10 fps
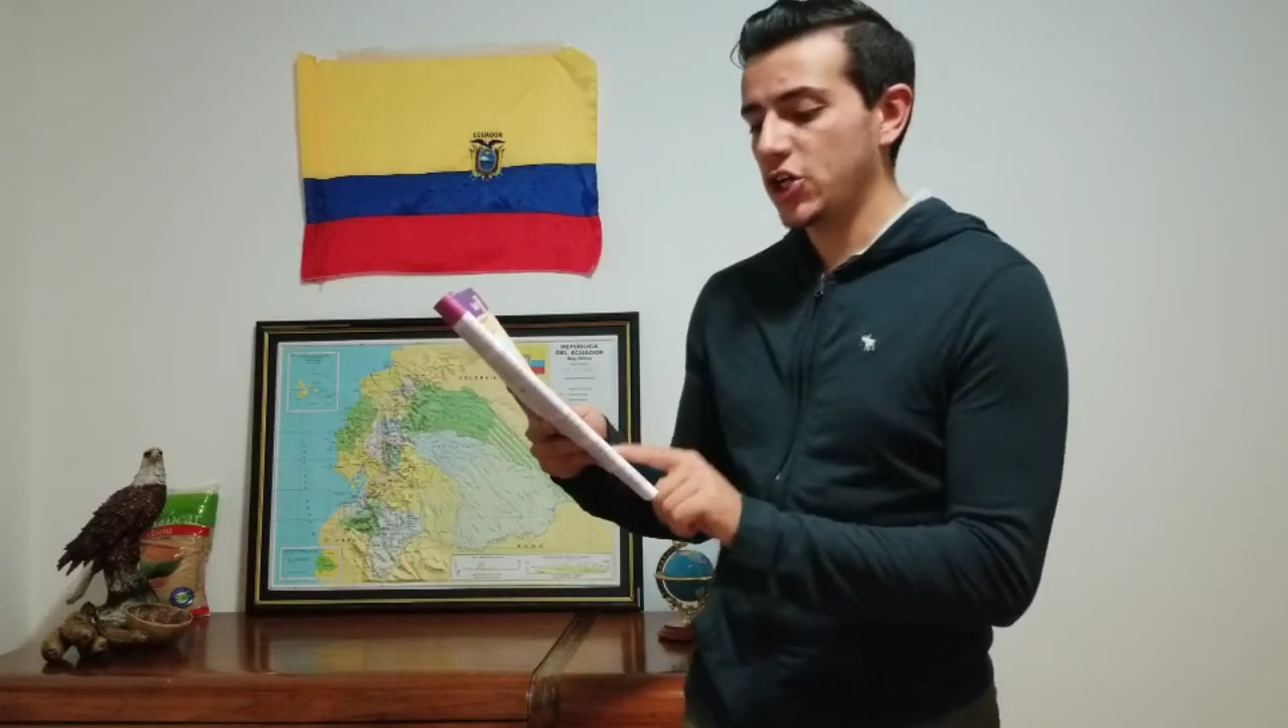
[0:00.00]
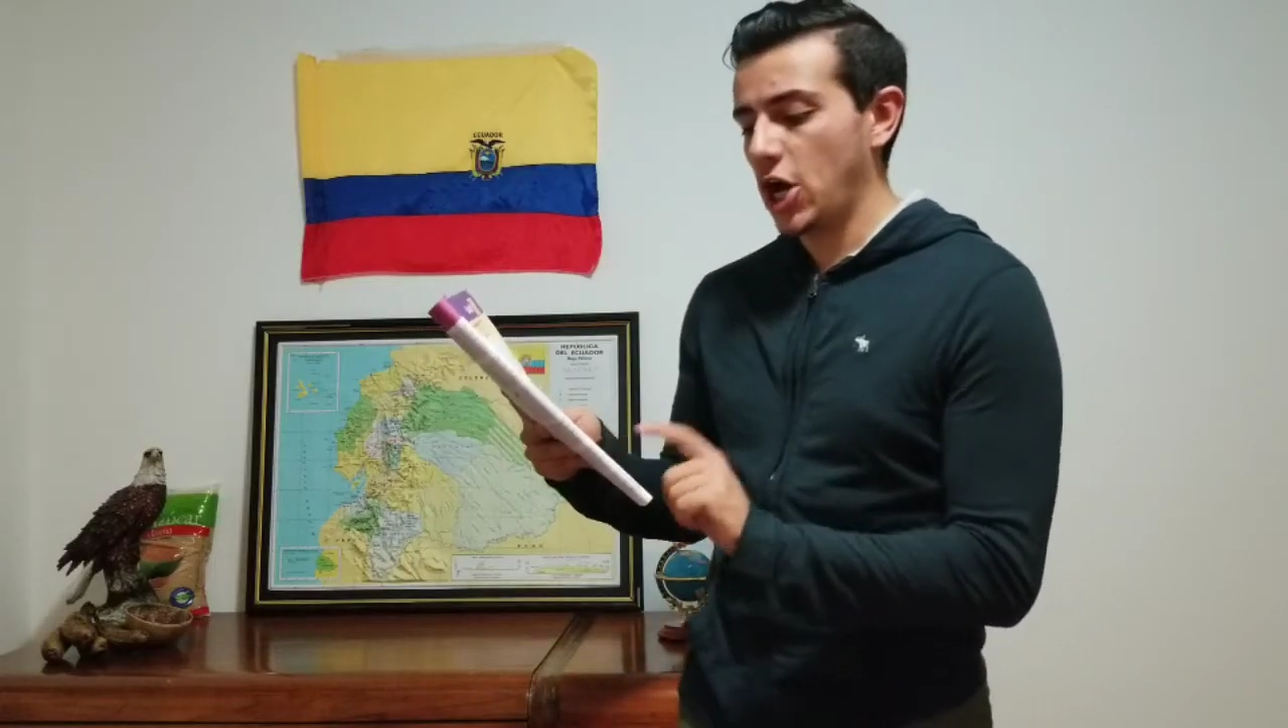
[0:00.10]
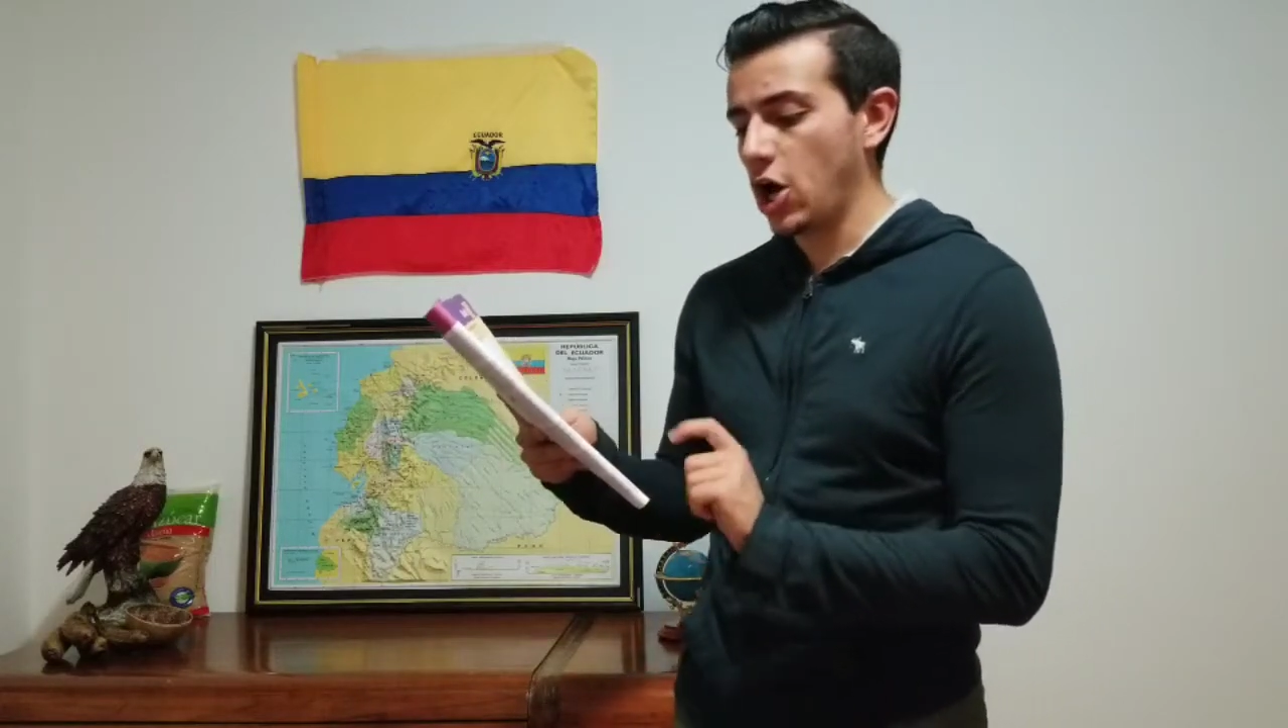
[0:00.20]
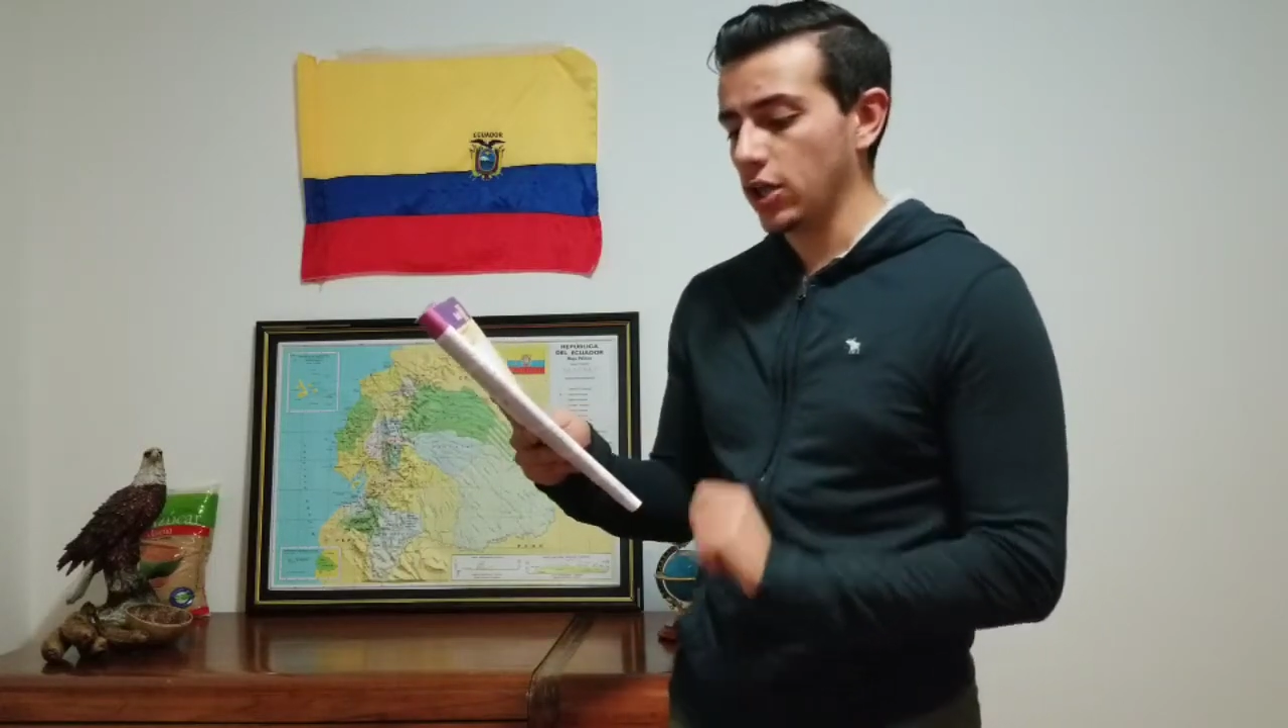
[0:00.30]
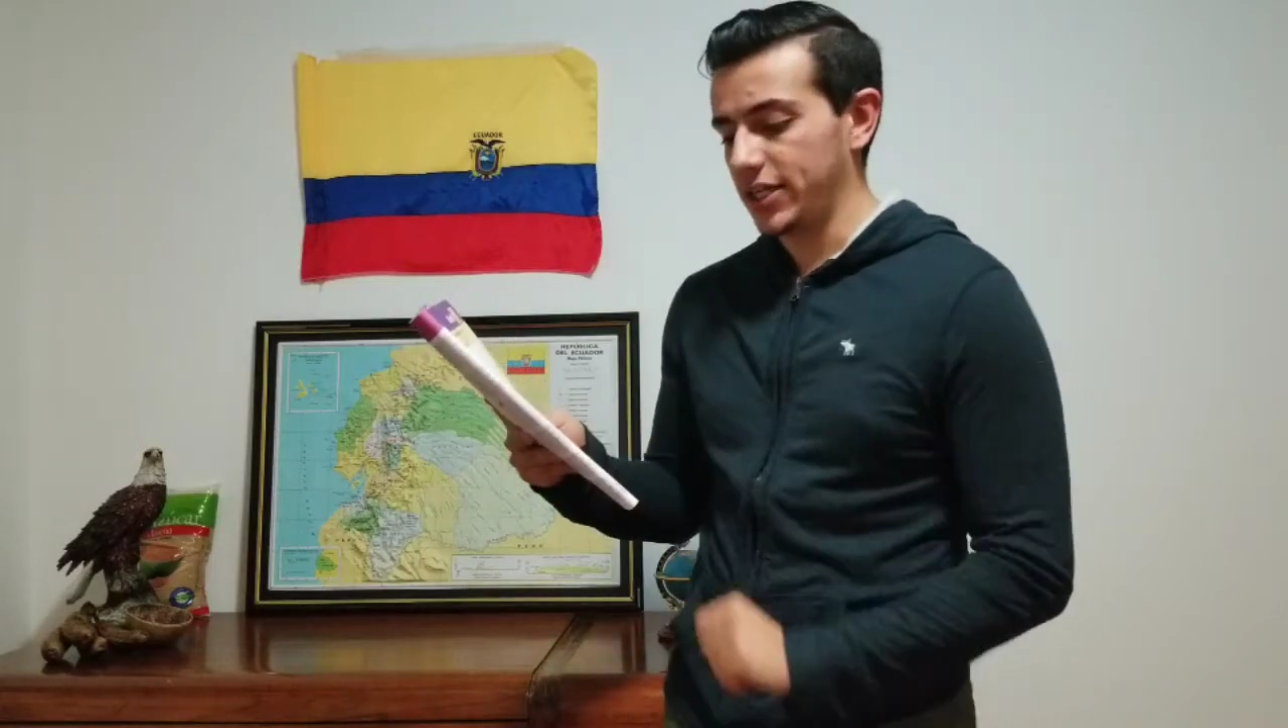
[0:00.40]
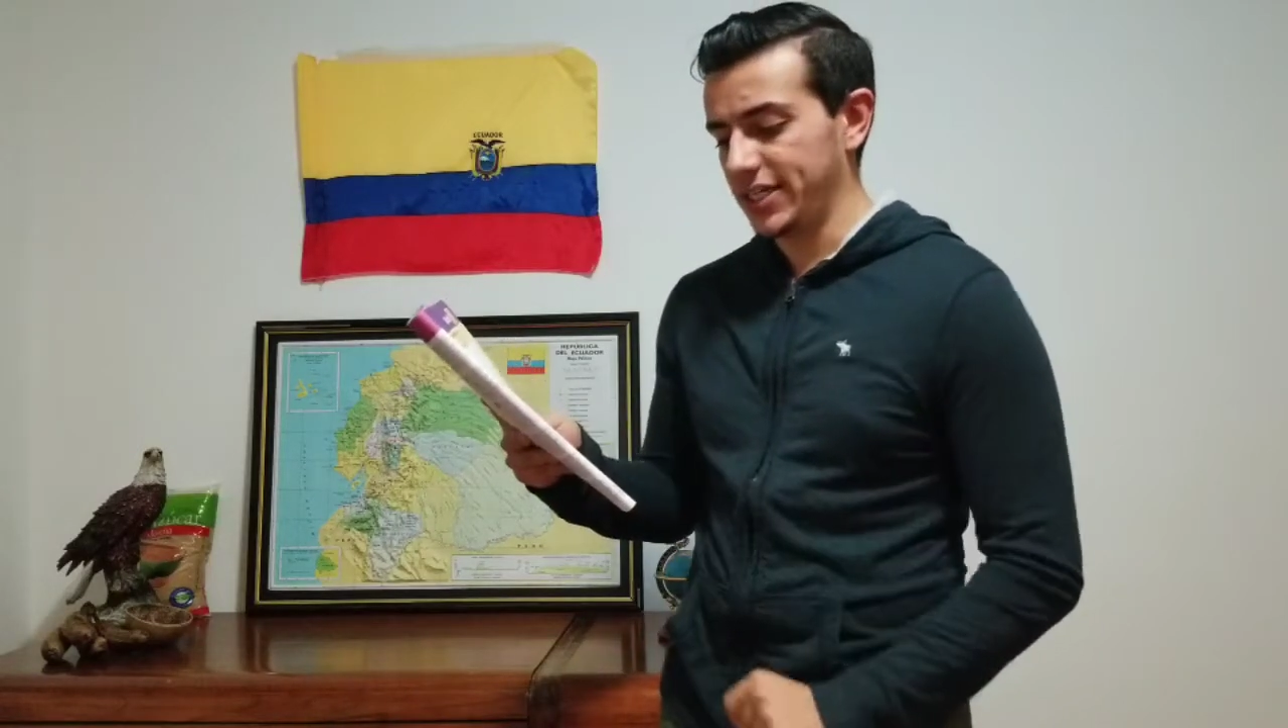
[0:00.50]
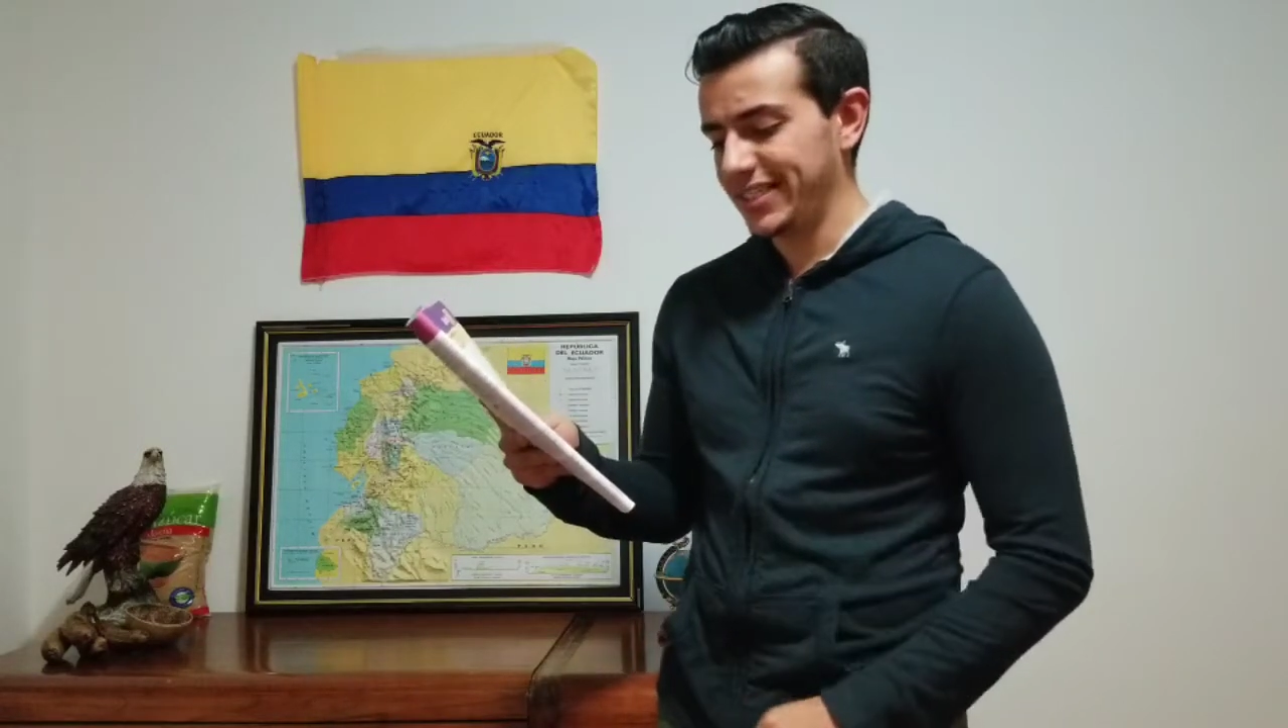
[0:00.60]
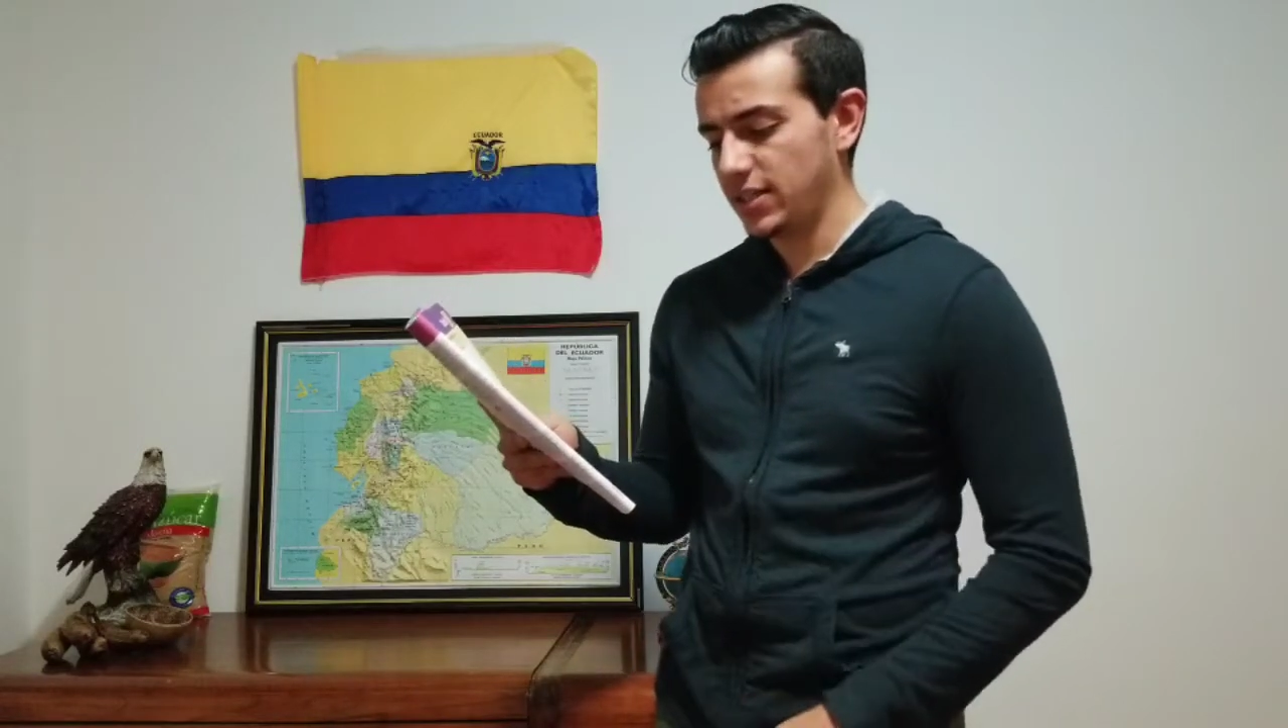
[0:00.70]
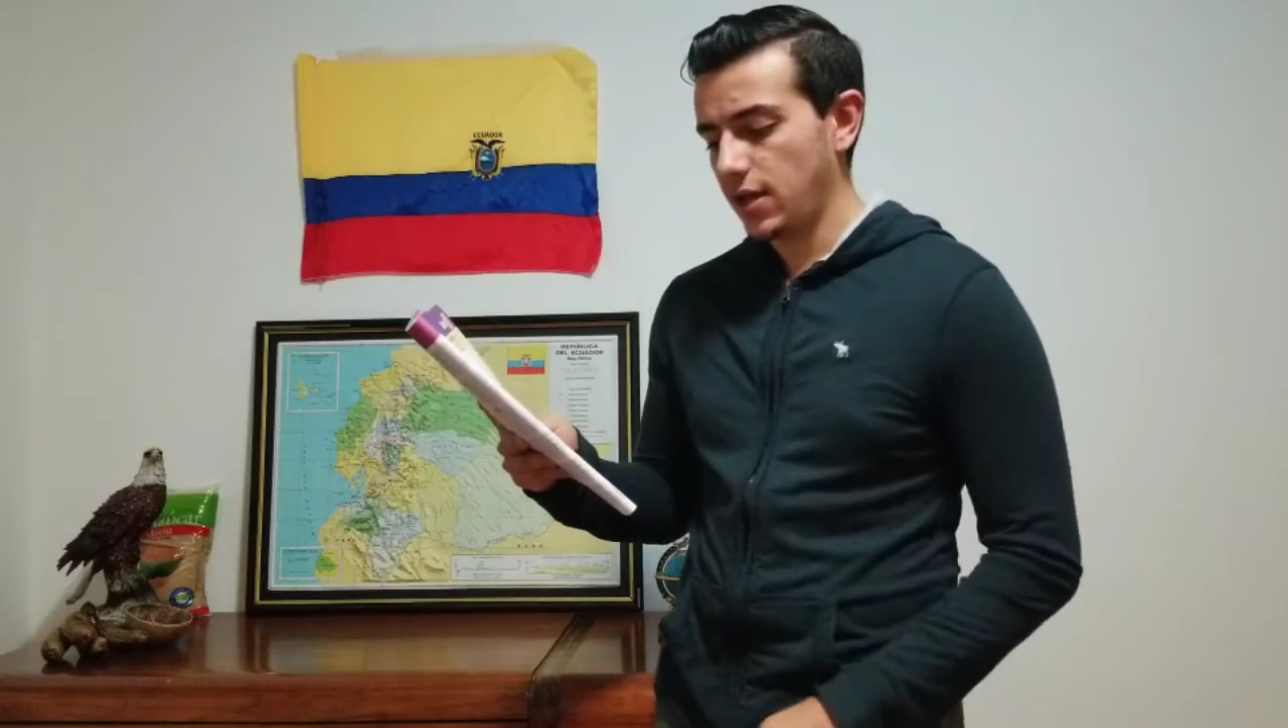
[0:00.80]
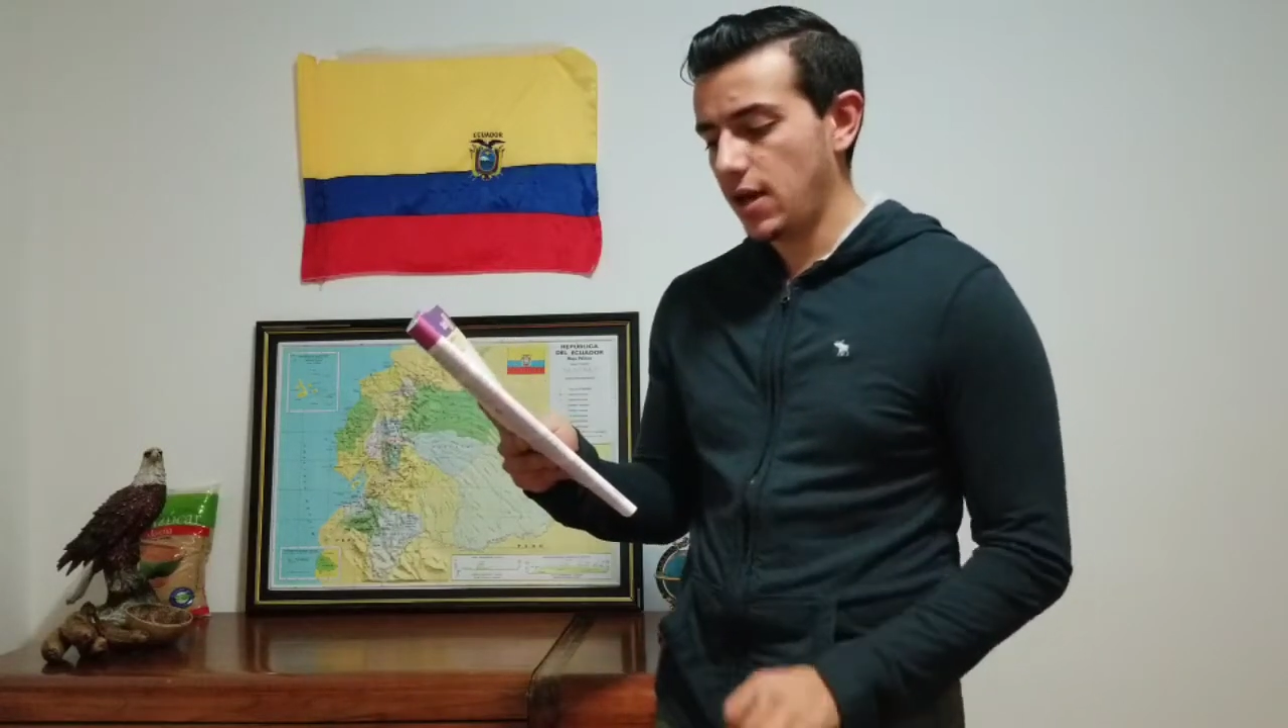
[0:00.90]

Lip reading: colonies.